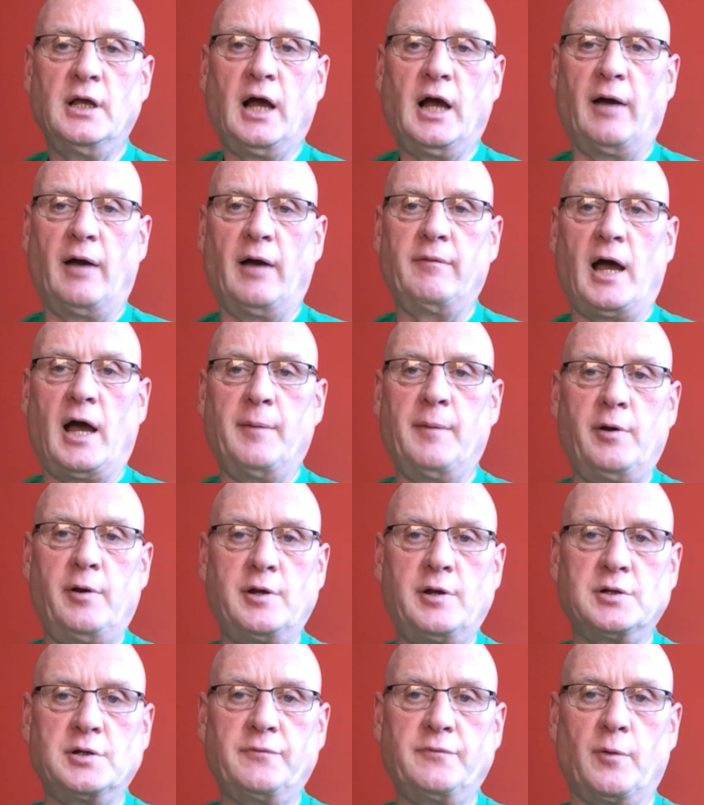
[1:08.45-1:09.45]
I'm
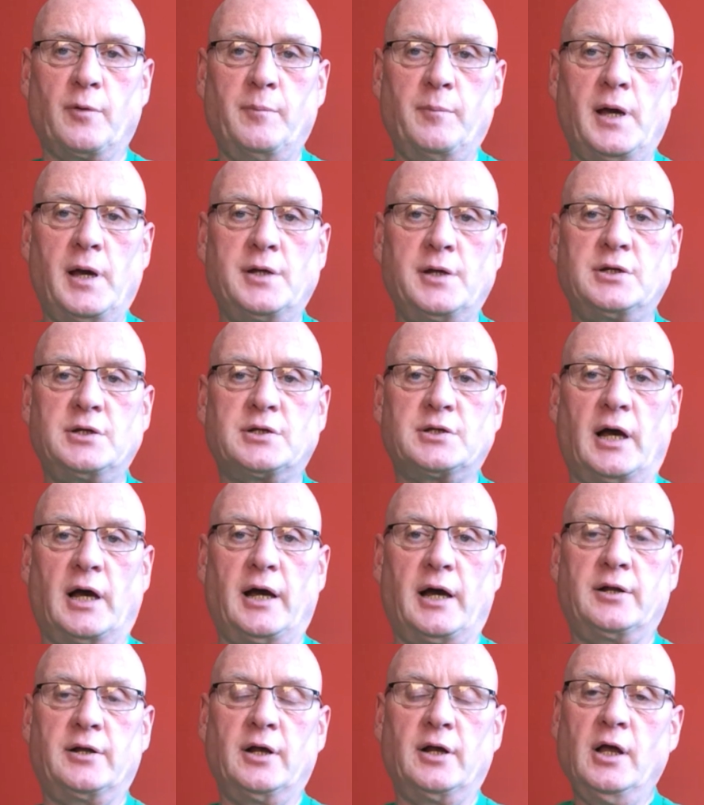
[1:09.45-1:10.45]
originally from
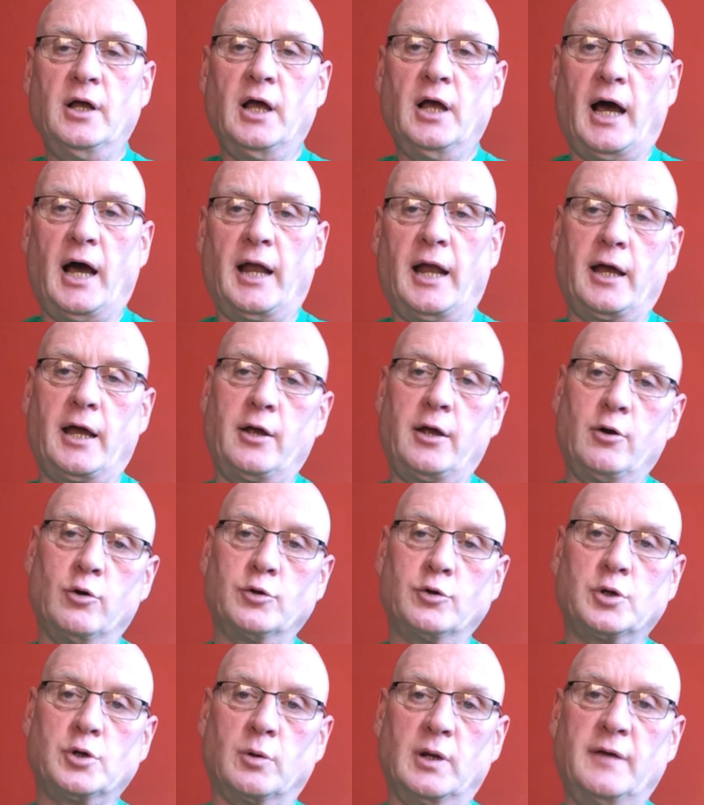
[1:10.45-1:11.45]
Merseyside. And I
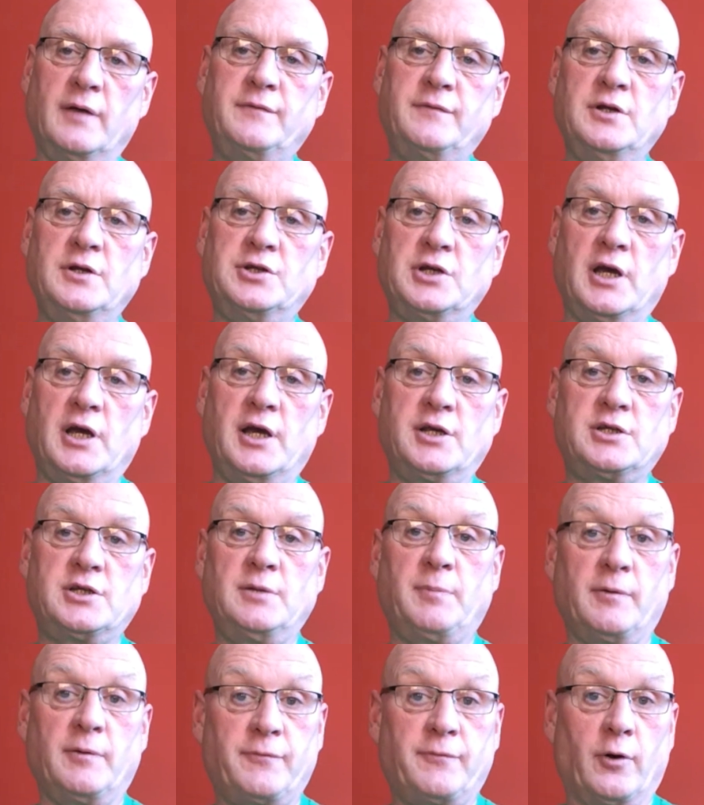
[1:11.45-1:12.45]
also lived in Jersey
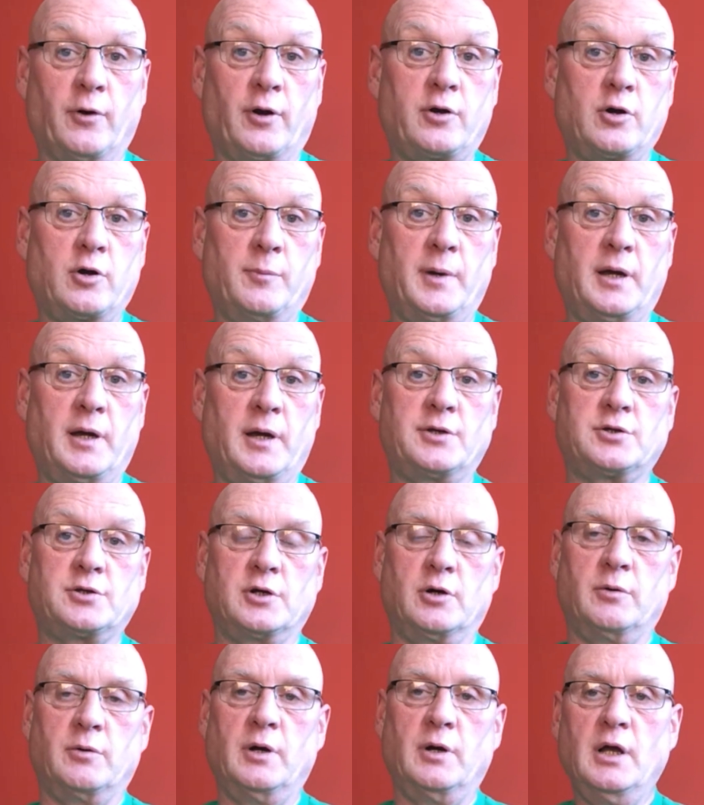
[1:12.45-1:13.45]
before I come here,
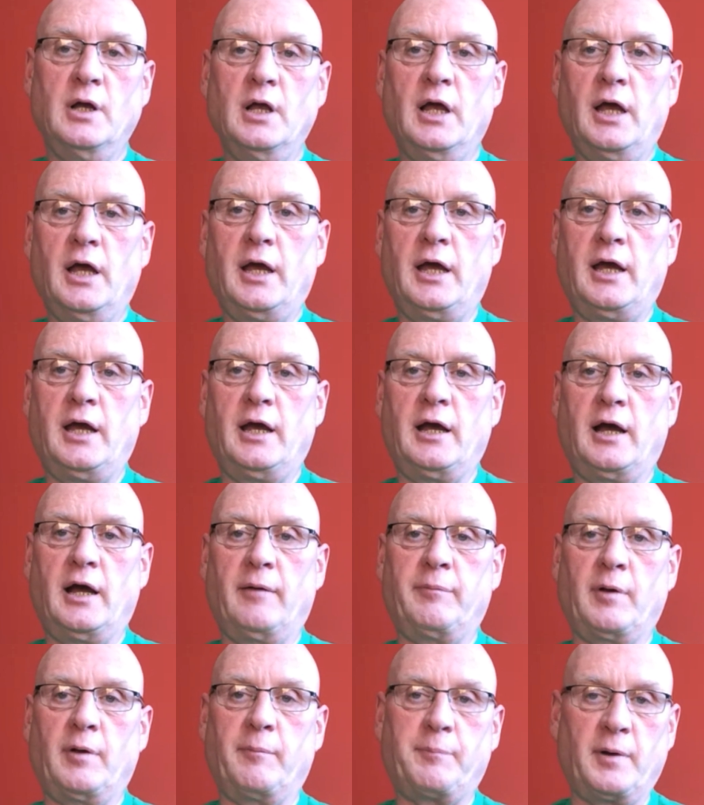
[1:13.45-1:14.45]
so a
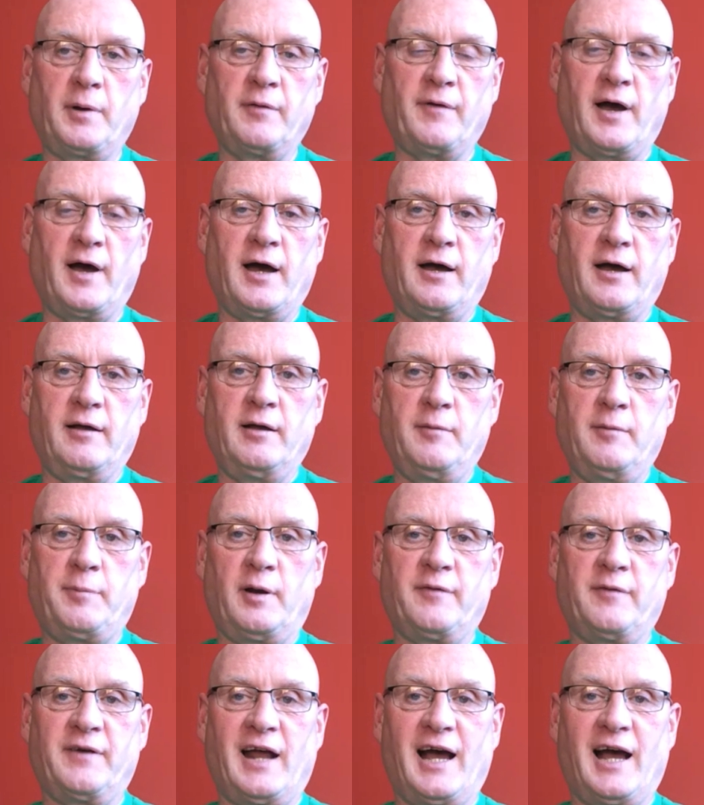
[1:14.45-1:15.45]
bit of
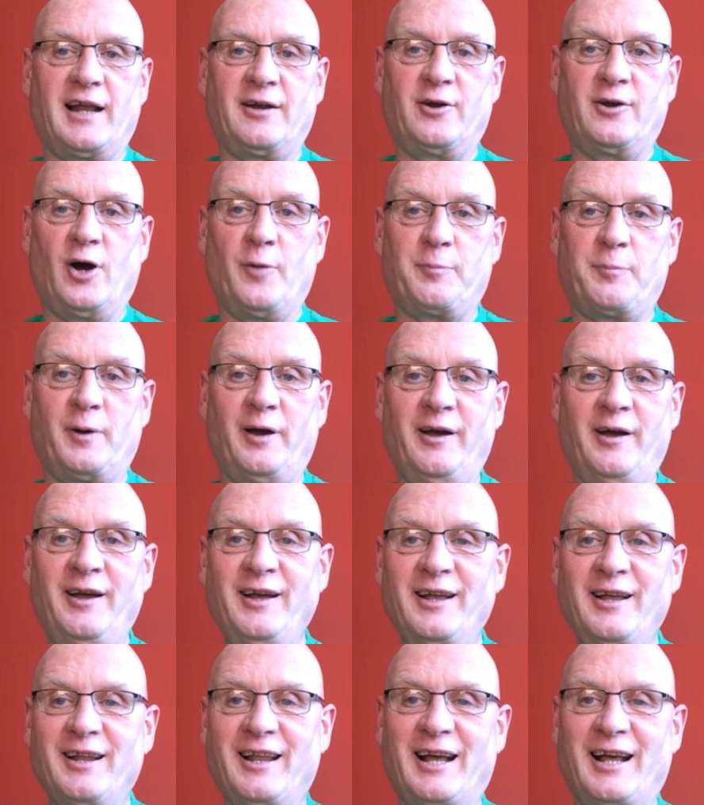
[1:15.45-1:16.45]
an island hopper
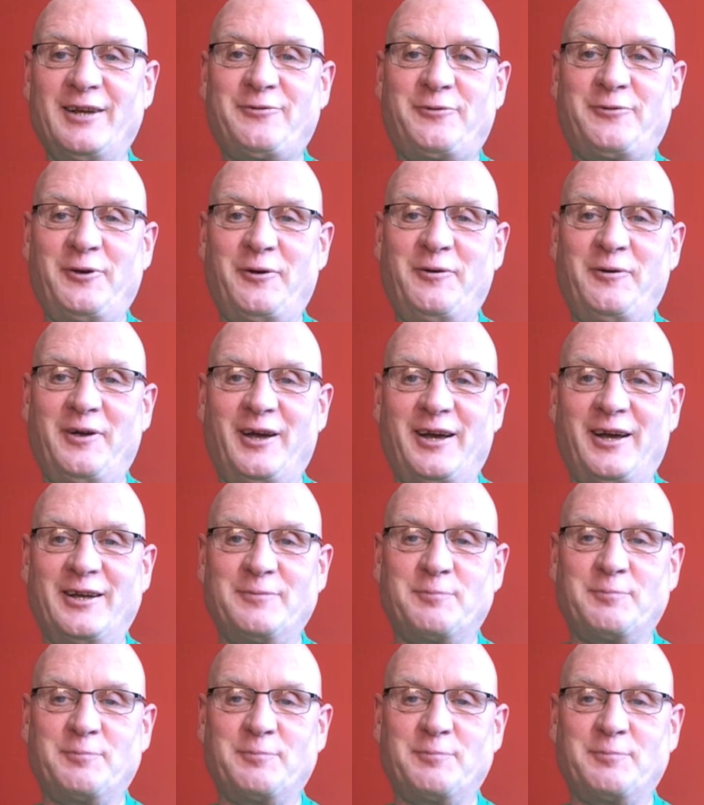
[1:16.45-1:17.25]
last few years.